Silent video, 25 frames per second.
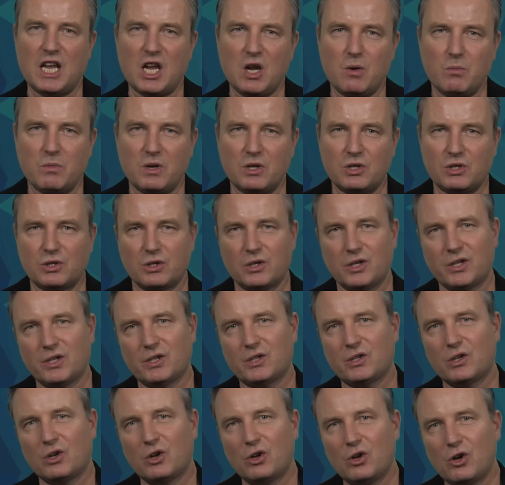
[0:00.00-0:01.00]

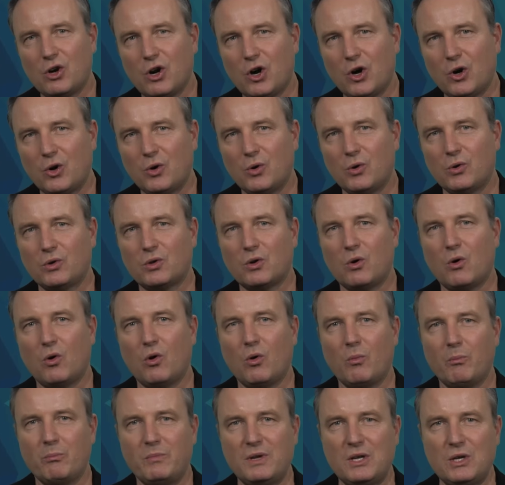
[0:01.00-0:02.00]
images, code,
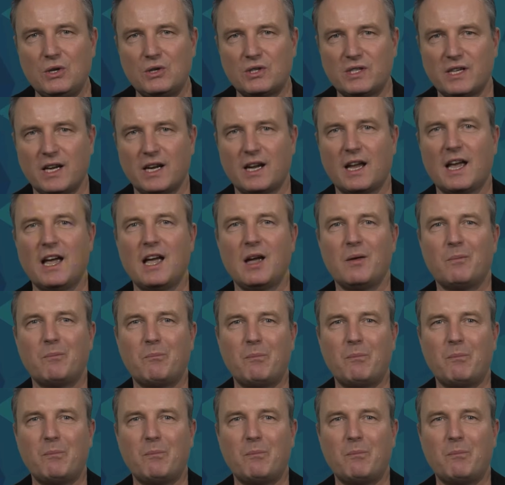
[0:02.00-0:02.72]
or music